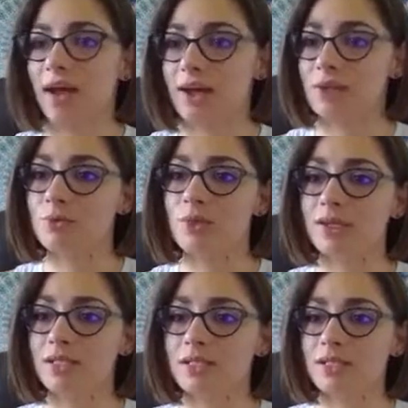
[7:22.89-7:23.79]
I
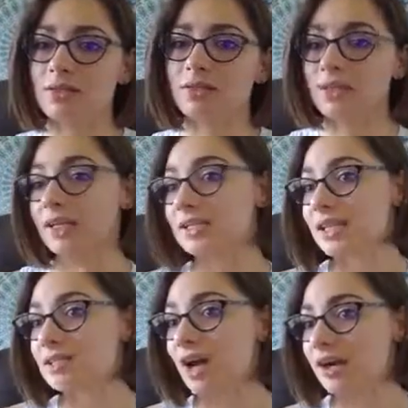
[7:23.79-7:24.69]
was looking at
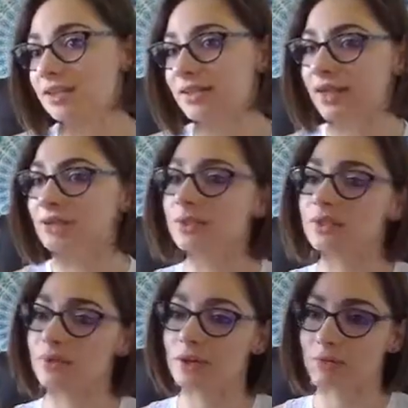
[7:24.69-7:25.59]
TED Talks. I
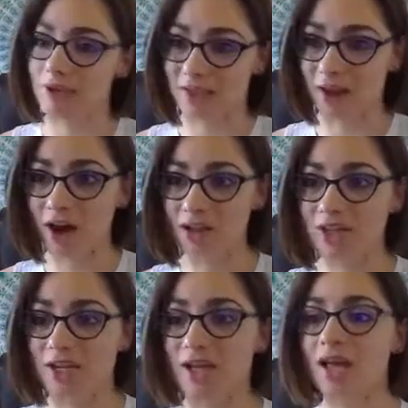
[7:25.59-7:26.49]
was reading about
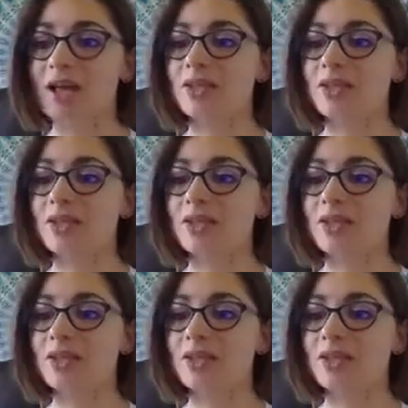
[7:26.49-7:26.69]
psychology.